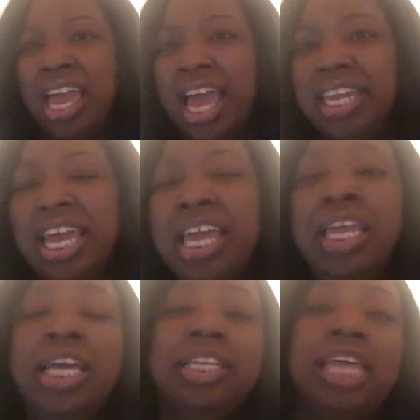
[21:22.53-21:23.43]
And
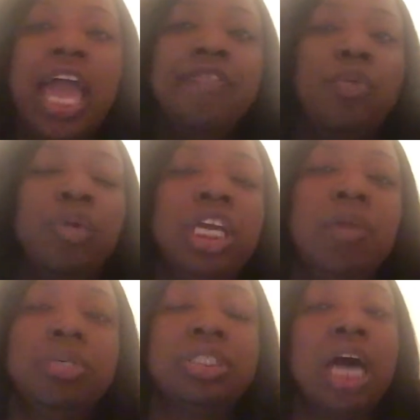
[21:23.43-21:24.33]
then David, when
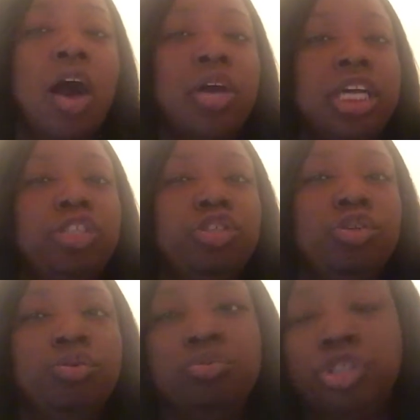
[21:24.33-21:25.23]
he was talking
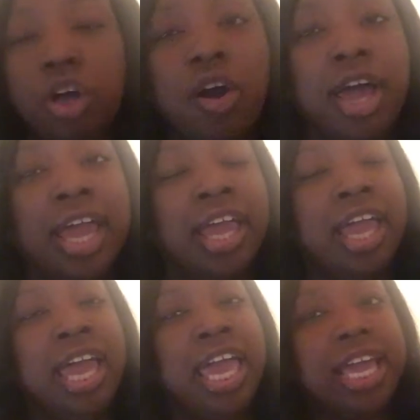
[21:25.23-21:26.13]
to Joy,
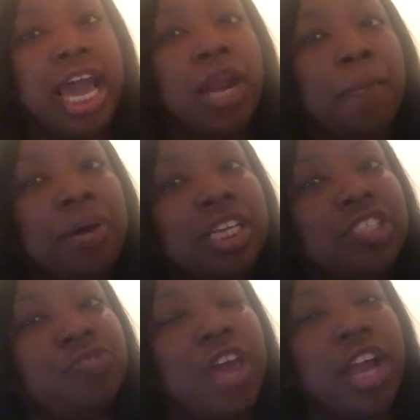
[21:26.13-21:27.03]
he kind of put
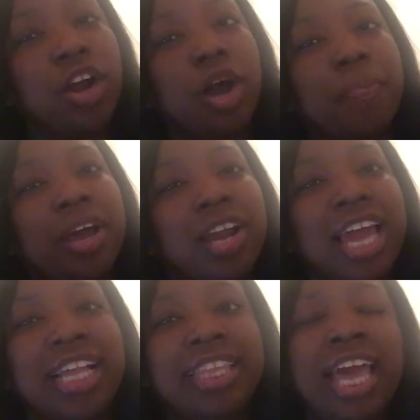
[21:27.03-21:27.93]
his finger up at her
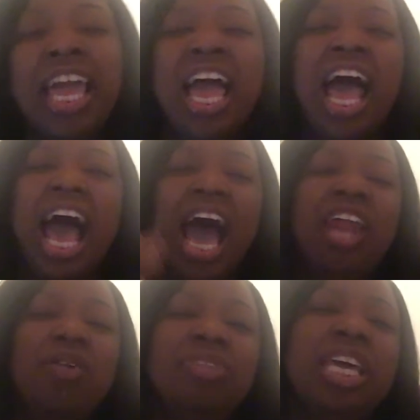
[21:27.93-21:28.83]
like that. I
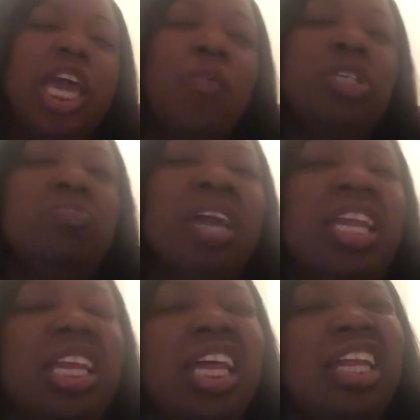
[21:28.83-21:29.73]
don't think he was
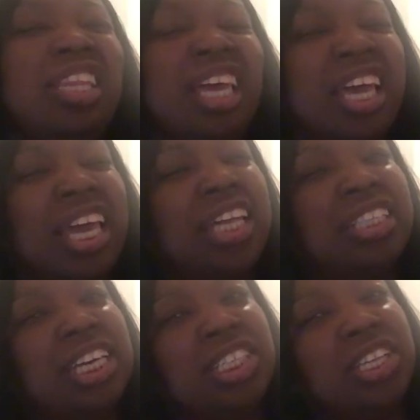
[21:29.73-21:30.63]
meaning anything
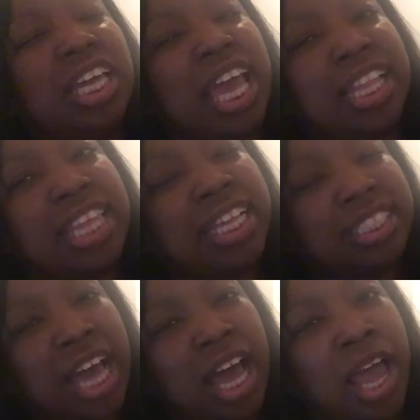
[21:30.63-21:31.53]
intentionally at that
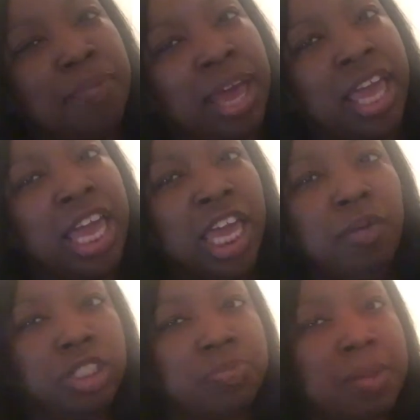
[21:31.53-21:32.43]
time. Like, he
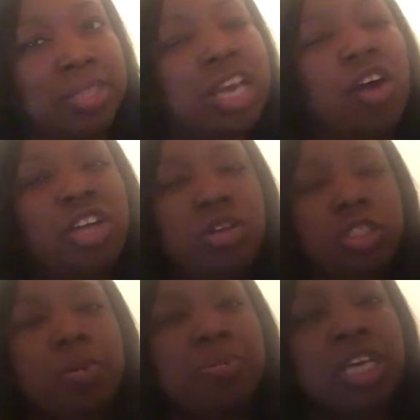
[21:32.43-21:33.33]
was just maybe talking. You know,
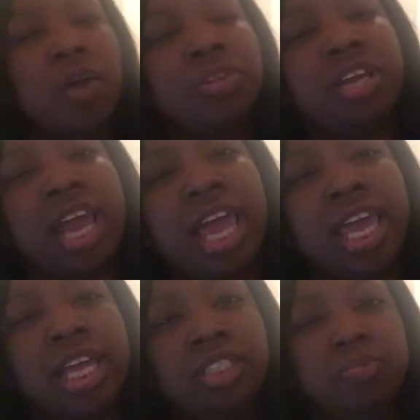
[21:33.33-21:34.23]
some people talk with their
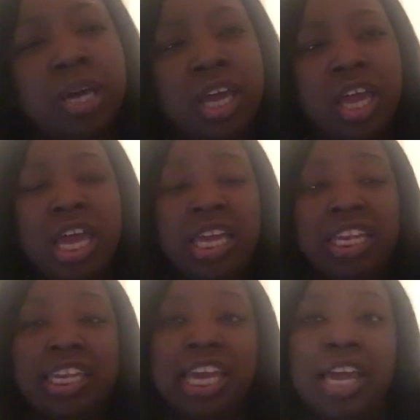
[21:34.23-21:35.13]
hands, but
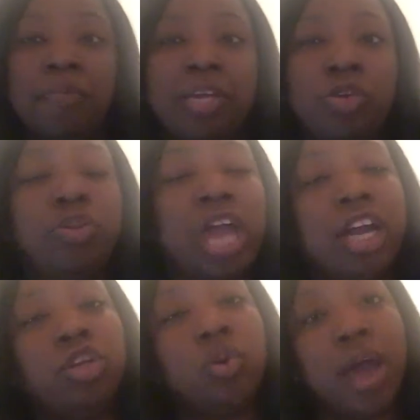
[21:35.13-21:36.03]
you
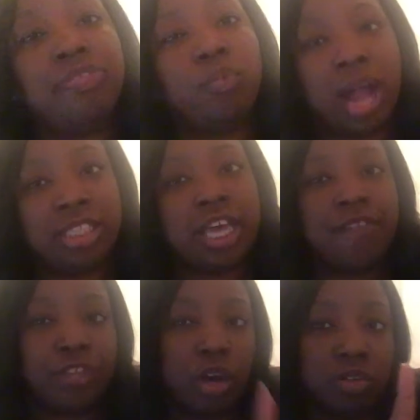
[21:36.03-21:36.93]
kind of do have to watch
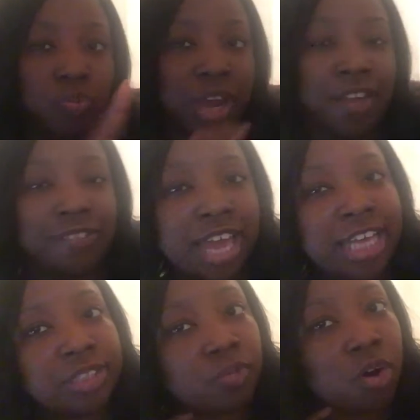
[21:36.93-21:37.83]
out for those red
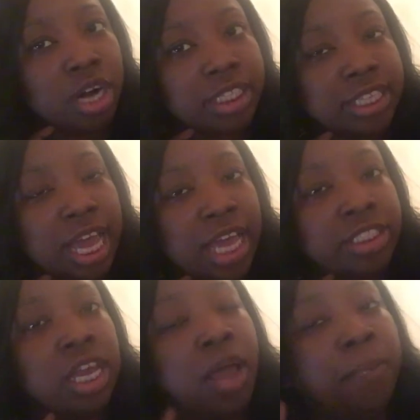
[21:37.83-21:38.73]
flags and warning
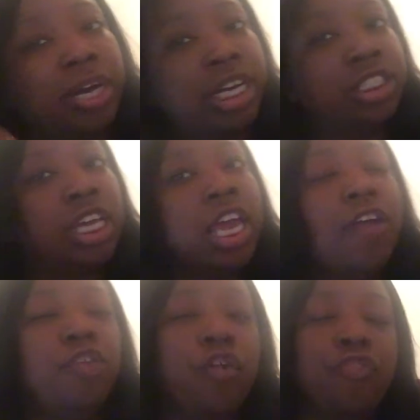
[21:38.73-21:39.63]
signs, because
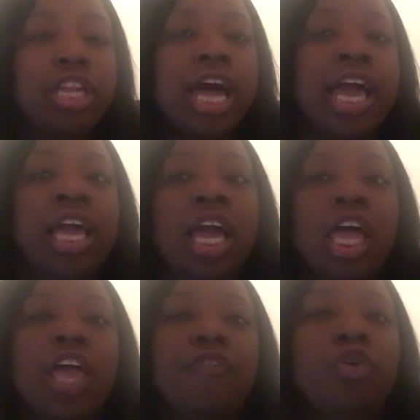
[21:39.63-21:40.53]
if you feel like
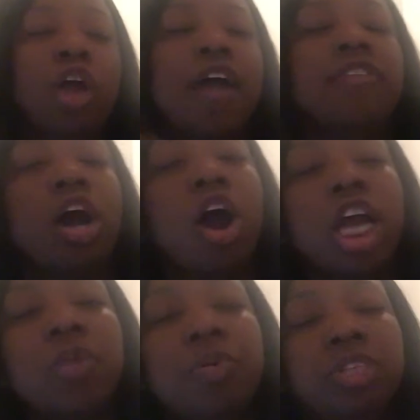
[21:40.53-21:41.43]
if you're having an
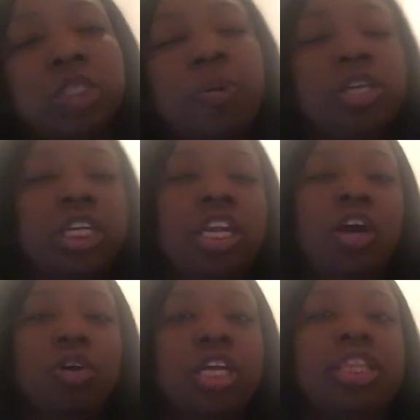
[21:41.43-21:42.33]
argument with this person,
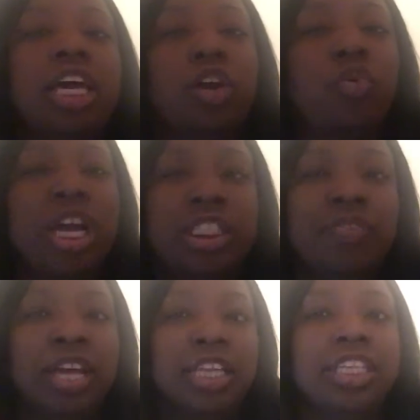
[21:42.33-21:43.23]
they'll get that
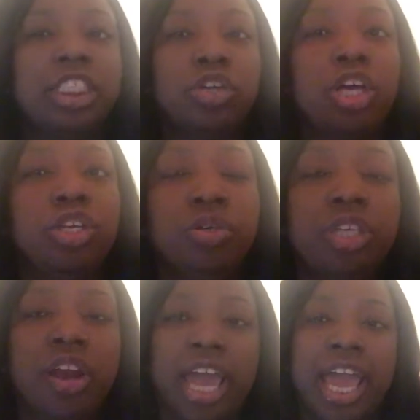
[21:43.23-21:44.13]
aggressive that they start
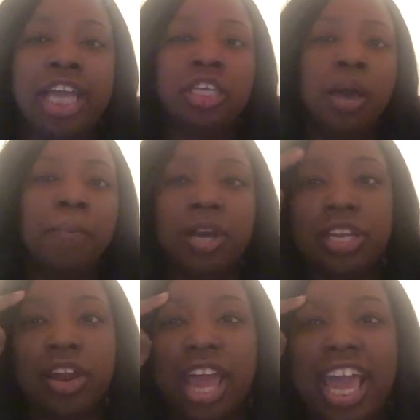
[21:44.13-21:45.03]
using their hands, putting
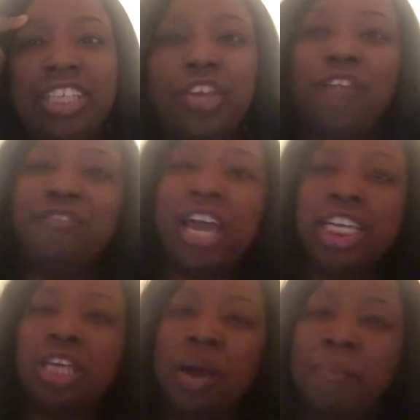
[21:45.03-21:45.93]
their hands in your
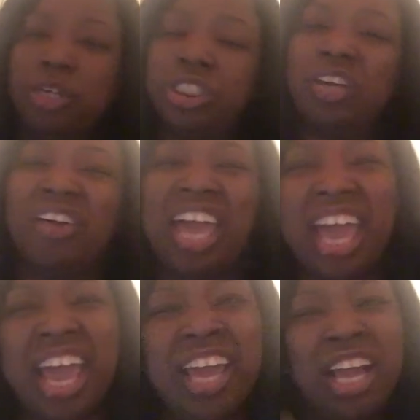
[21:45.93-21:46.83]
face, pushing your
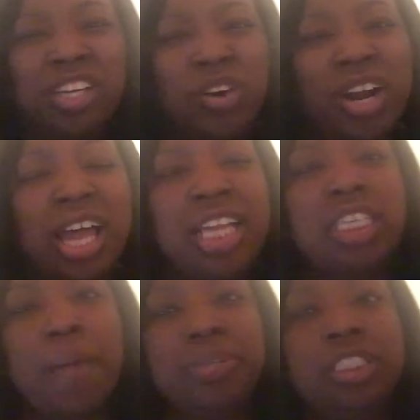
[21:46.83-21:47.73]
head, doing all that
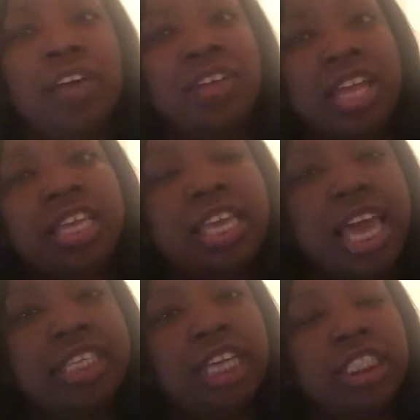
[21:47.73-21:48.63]
type of stuff, then
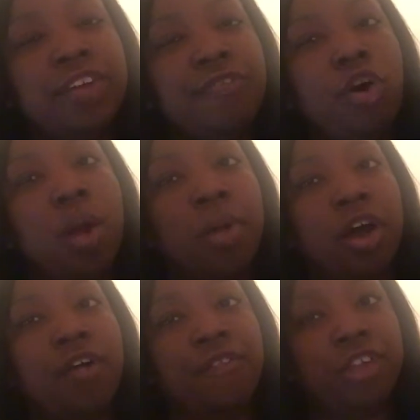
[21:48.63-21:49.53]
yes, that's a form
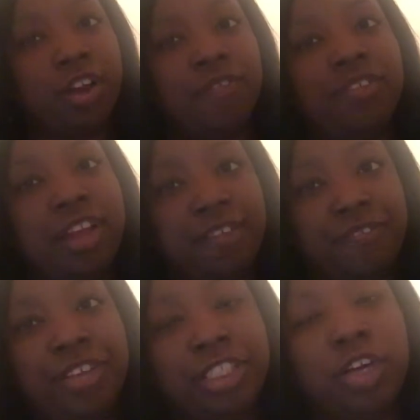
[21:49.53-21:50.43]

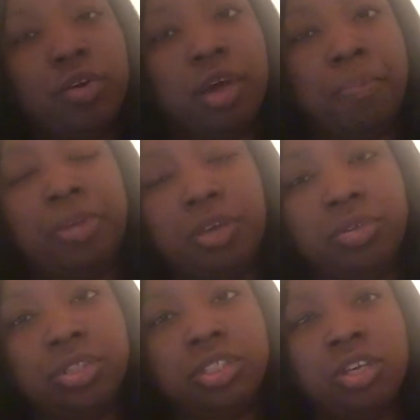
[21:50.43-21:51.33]
of physical
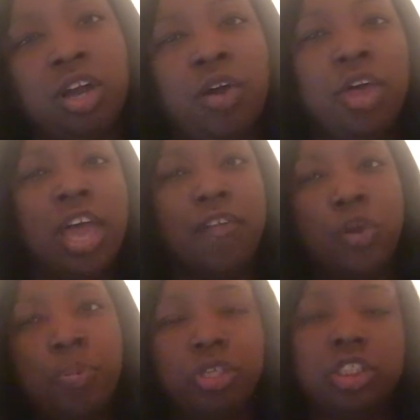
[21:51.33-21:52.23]
abuse. You know, if
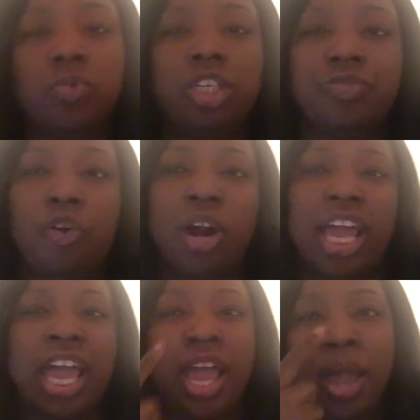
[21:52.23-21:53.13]
you push someone's
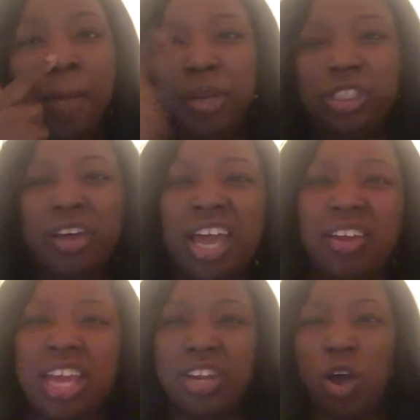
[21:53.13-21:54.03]
forehead, put your hand
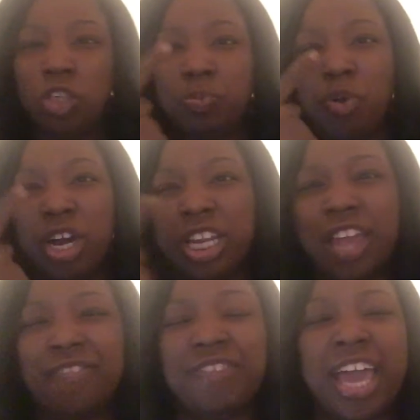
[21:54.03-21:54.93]
on their nose, point in
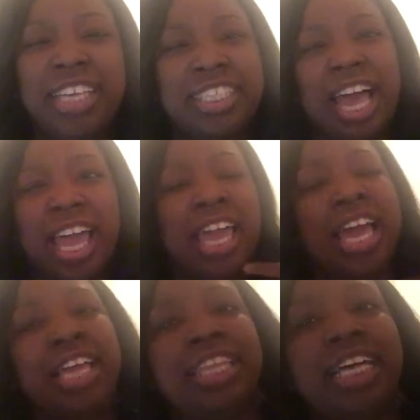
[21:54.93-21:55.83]
their face, like
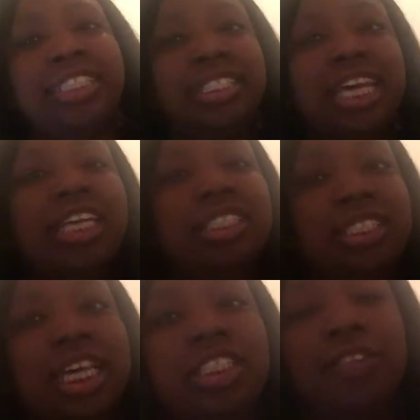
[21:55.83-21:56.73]

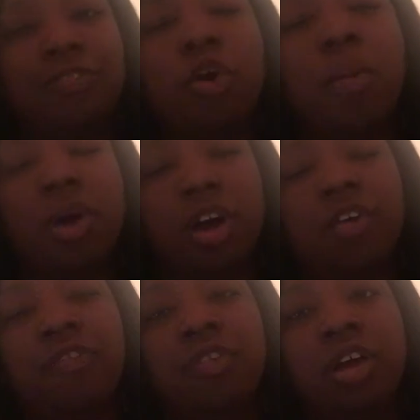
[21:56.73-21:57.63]
that's a form
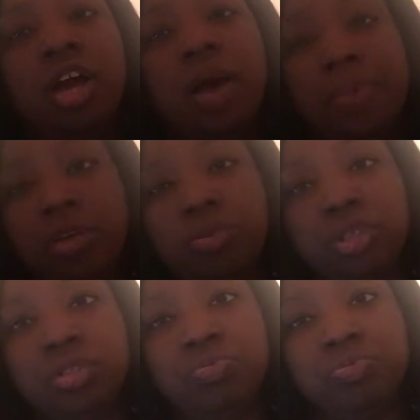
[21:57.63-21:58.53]
of
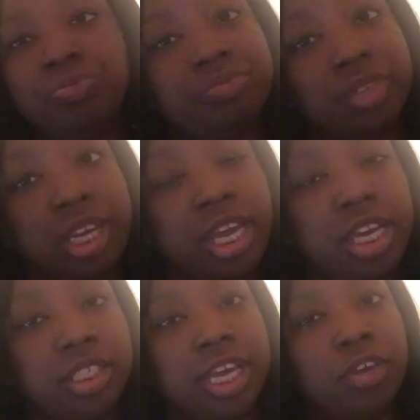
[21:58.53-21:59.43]
abuse. It
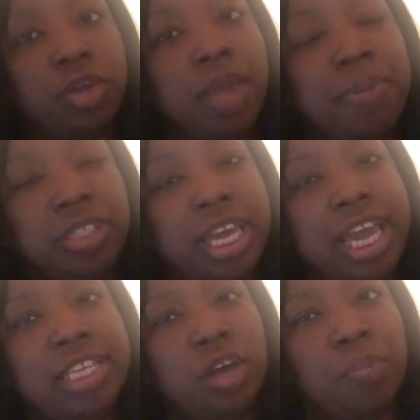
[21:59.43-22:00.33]
is. Like, you can't put your
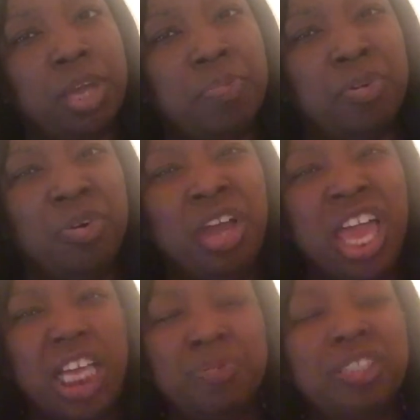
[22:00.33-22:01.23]
hands on people,
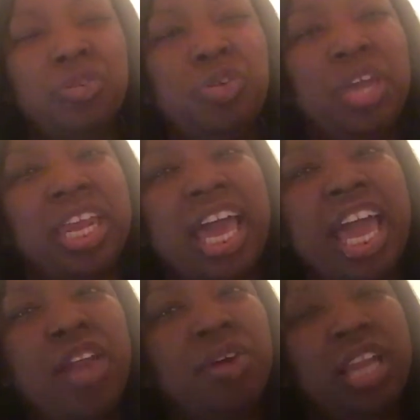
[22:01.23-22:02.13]
especially when you get
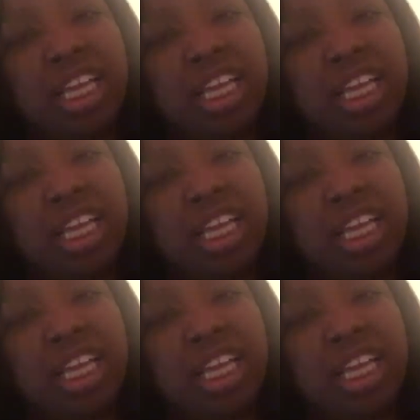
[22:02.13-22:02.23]
angry.